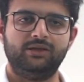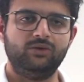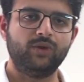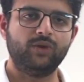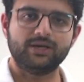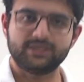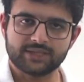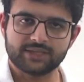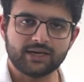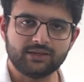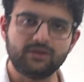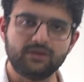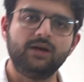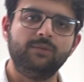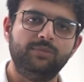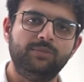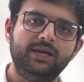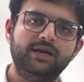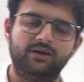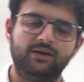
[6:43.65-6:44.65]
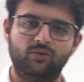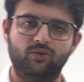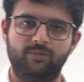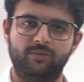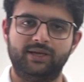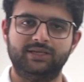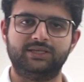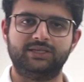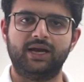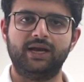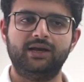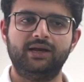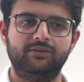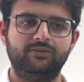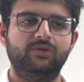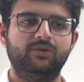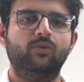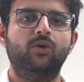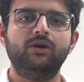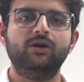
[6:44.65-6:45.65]
You understand the complete code base, right? If
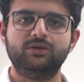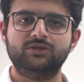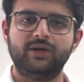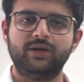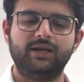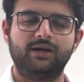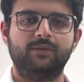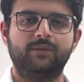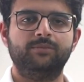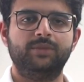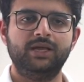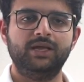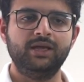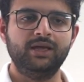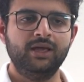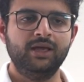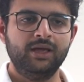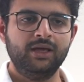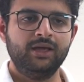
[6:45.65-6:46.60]
you want to join a company,